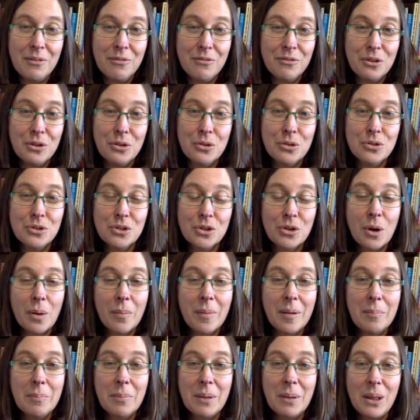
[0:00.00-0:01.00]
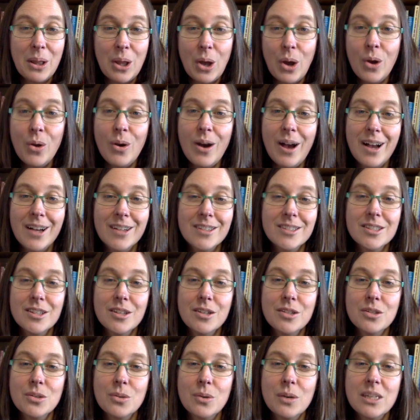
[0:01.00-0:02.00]
for you to comment below, ask
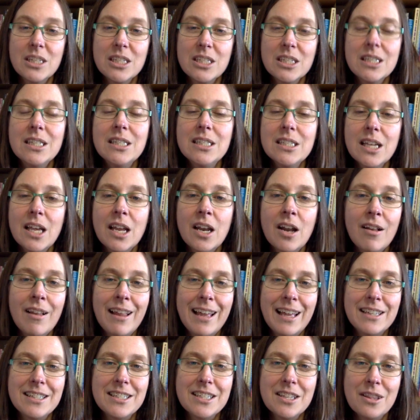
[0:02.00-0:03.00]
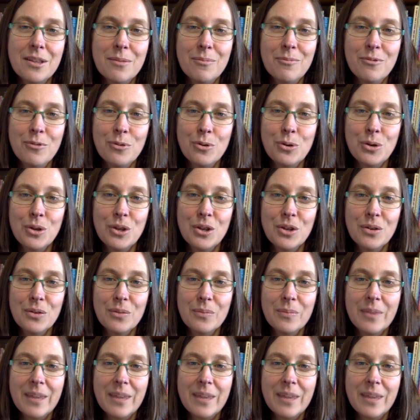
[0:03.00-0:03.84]
those questions, and I'll answer them for you.